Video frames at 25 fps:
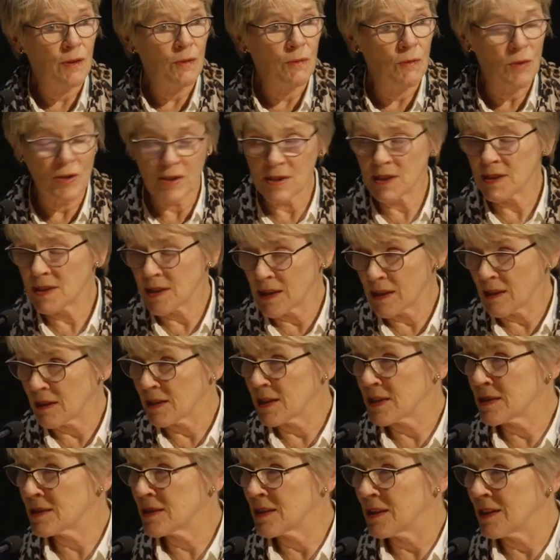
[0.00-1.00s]
what a
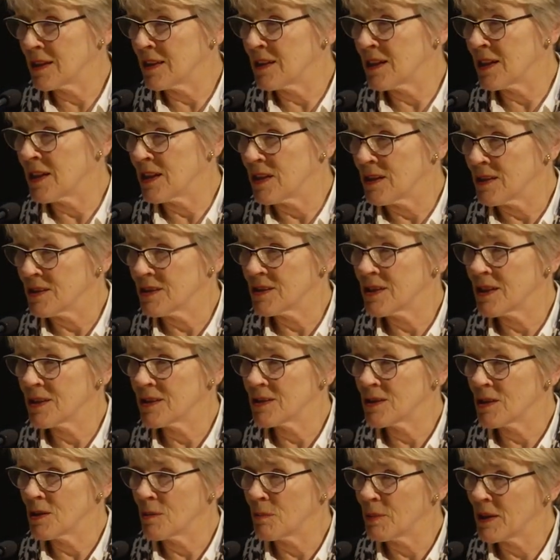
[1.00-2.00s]
delight it is
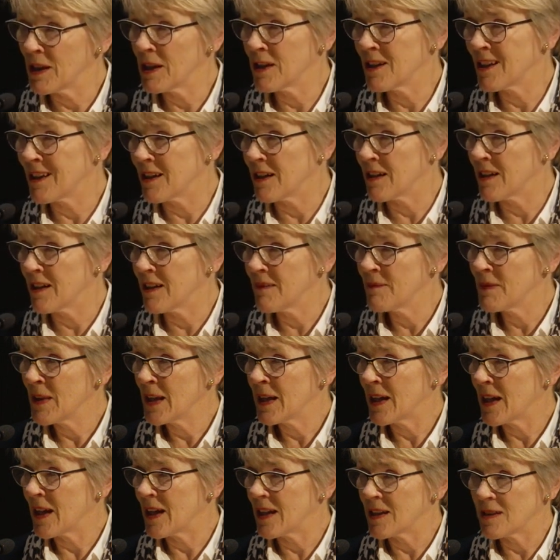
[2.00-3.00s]
to be here
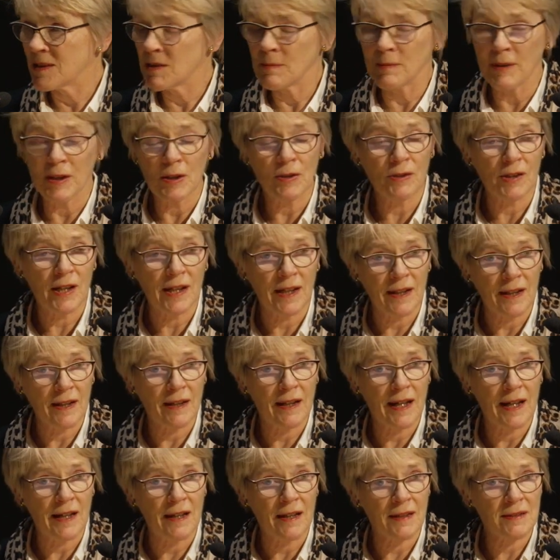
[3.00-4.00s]
and to be looking
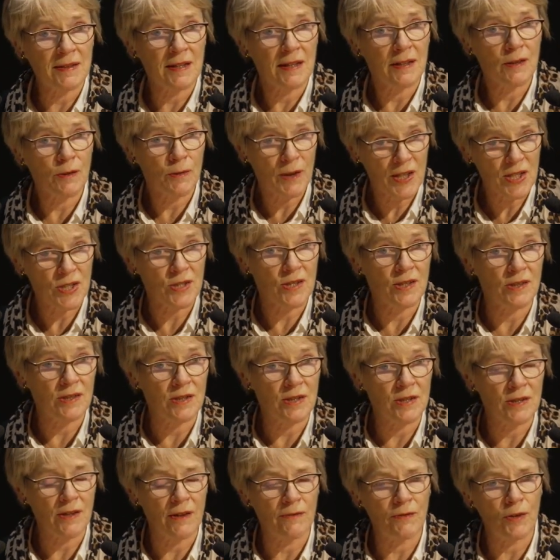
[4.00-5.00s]
at
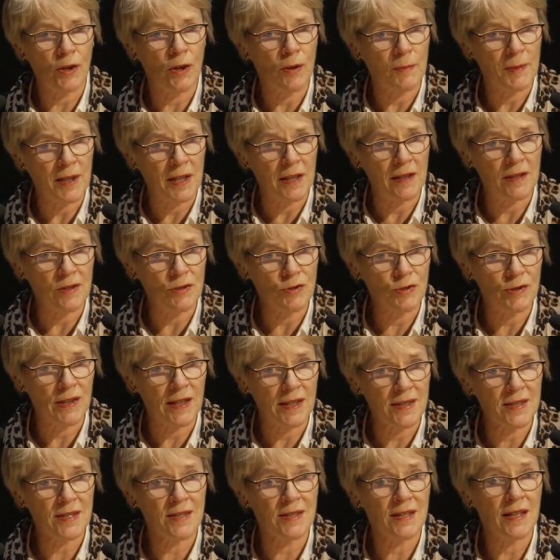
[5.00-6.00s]
questions of common
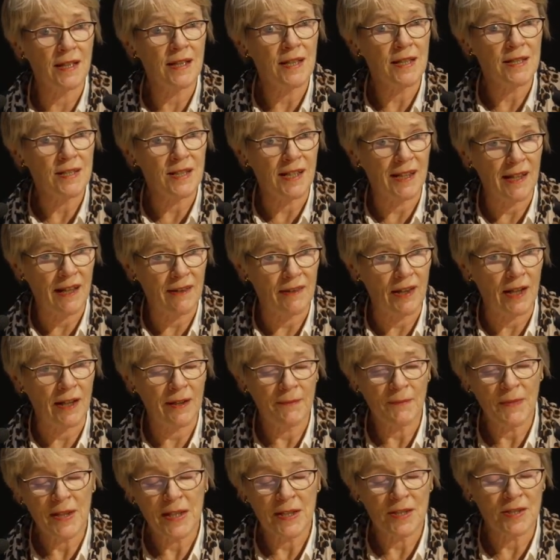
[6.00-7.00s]
interest together.
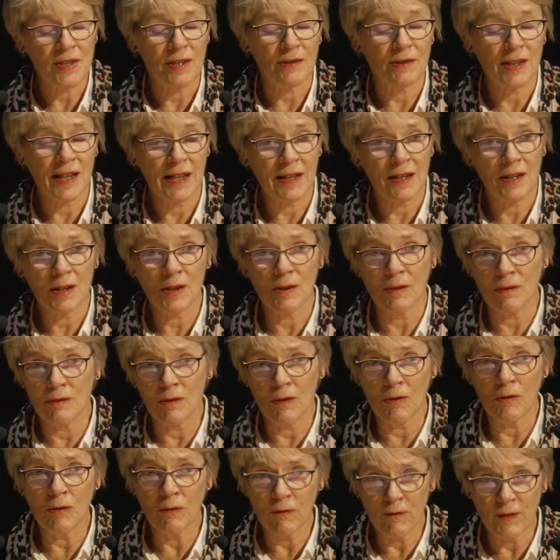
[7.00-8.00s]
So thank you
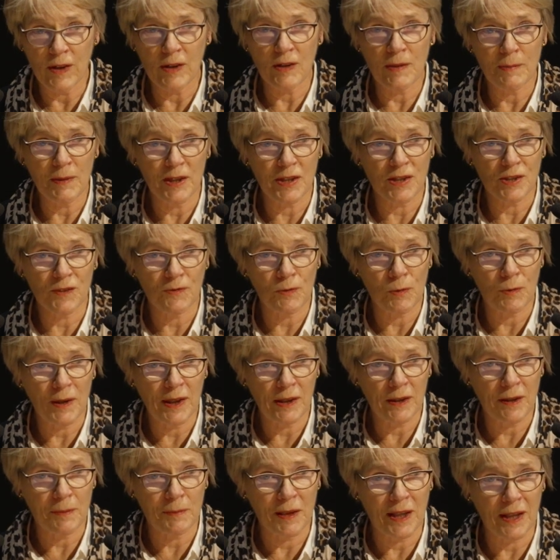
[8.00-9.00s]
all very much for
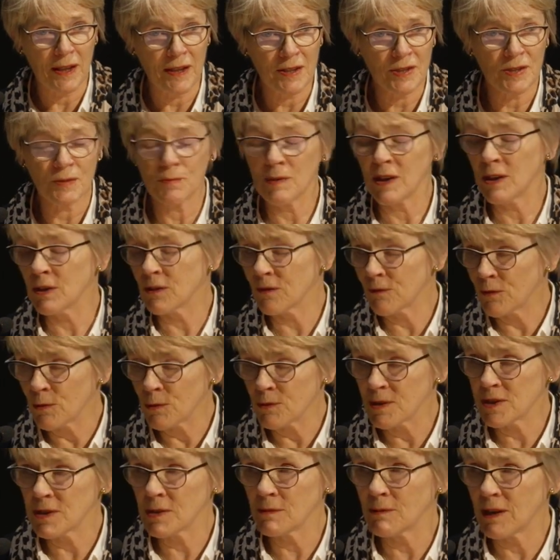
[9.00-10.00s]
welcoming us. We look
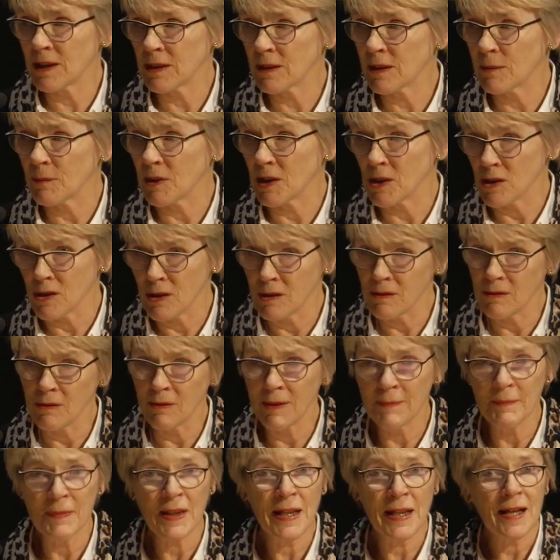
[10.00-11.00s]
forward to welcoming you
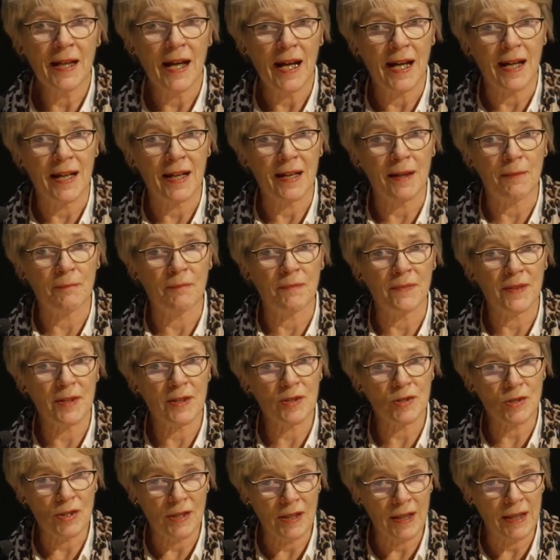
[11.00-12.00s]
um,
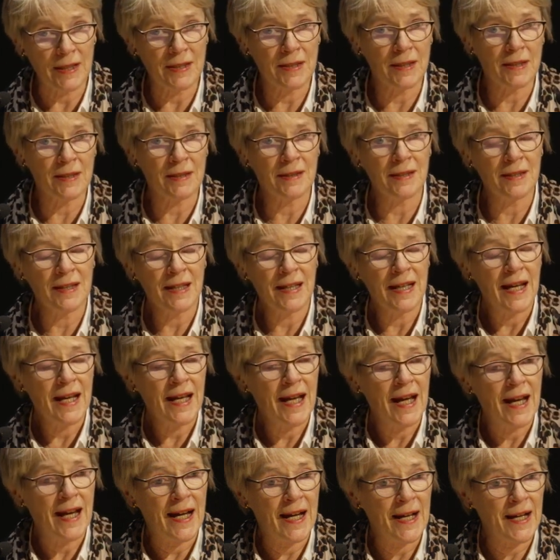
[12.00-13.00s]
to London,
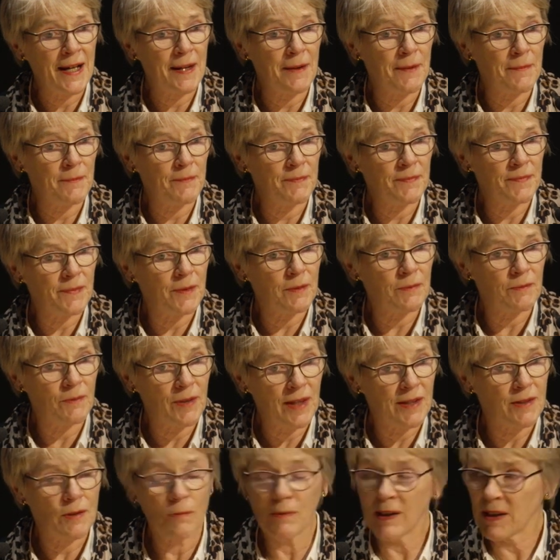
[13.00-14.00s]
um,
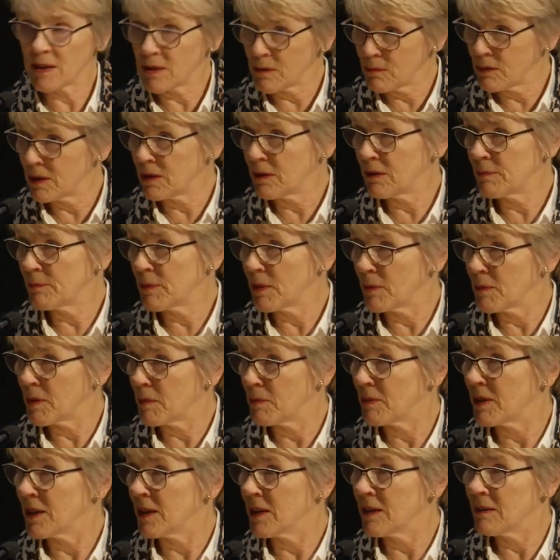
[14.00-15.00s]
where the weather will
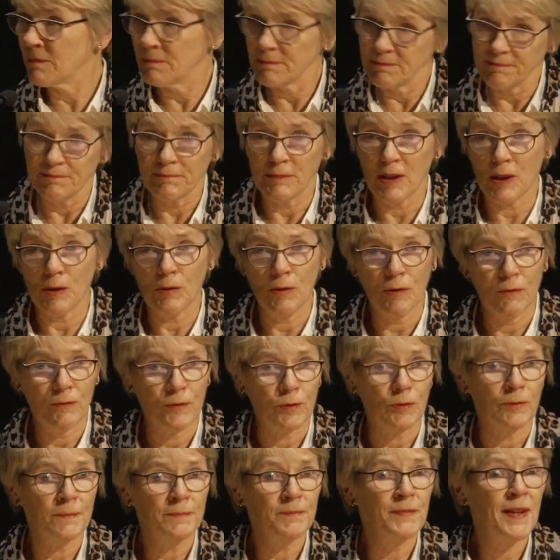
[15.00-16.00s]
probably be
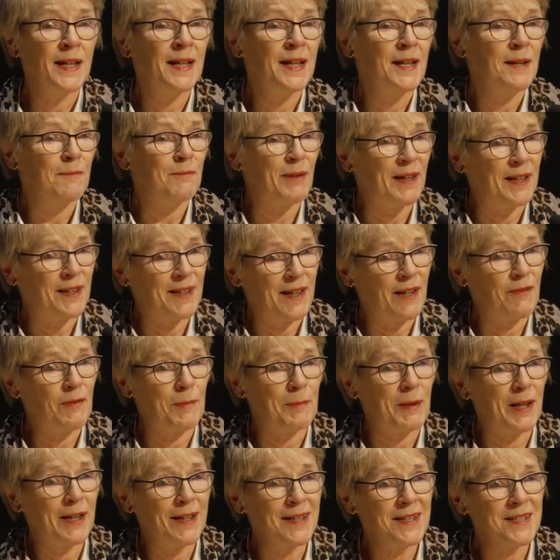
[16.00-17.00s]
awful, but never
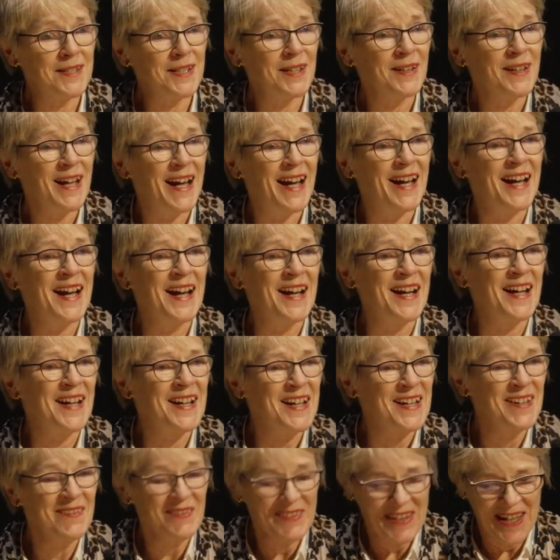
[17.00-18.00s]
mind.
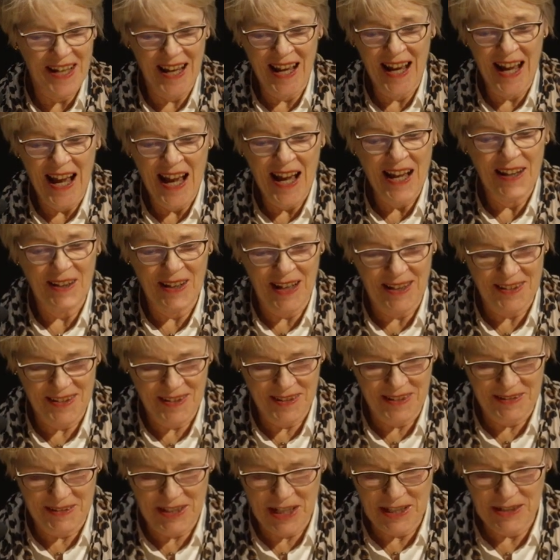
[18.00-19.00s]

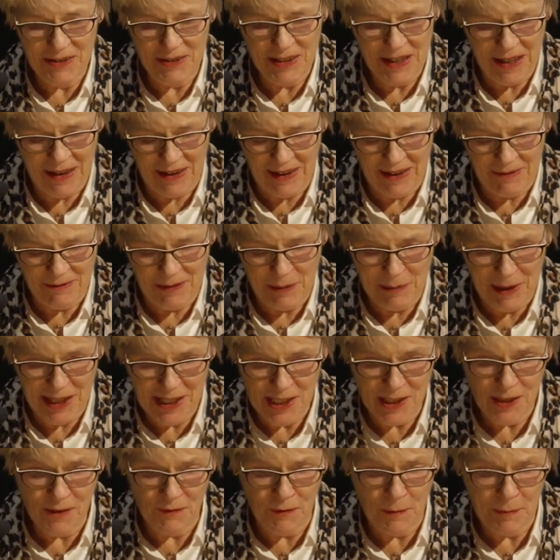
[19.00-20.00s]
it just it uh,
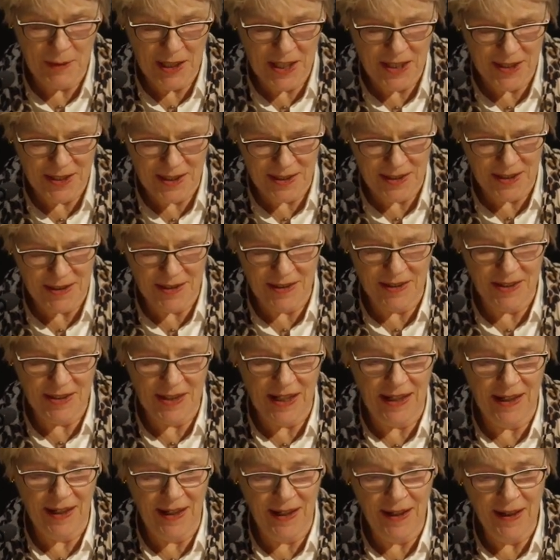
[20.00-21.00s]
remains for me to
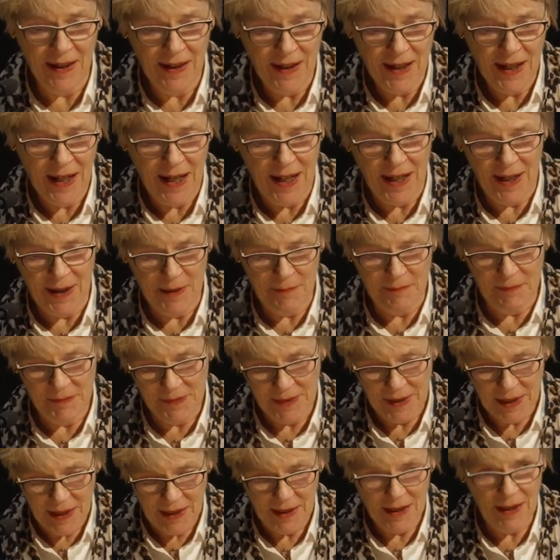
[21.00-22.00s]
say um,
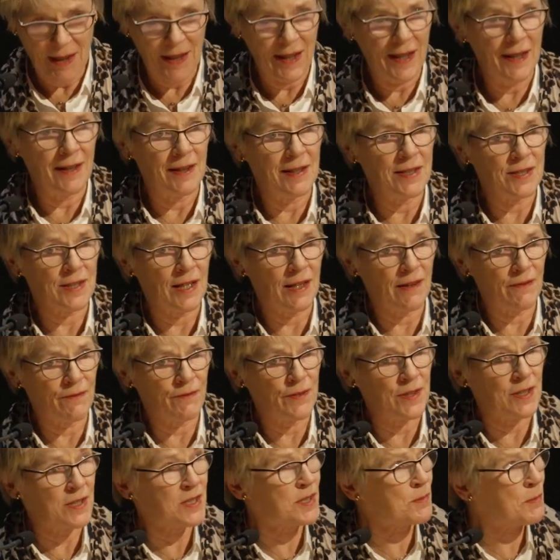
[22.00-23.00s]
Kyle is our
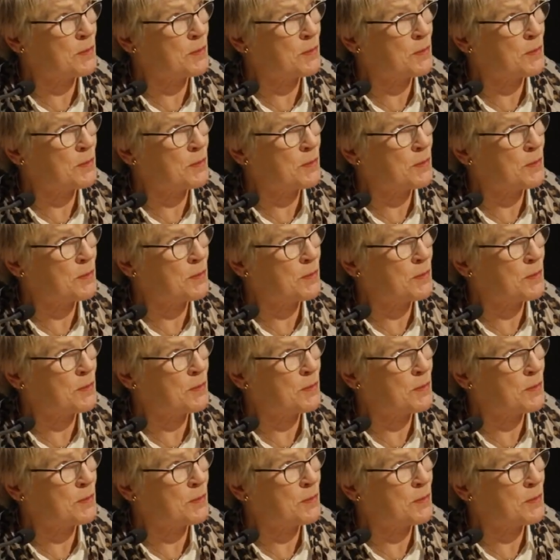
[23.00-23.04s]
first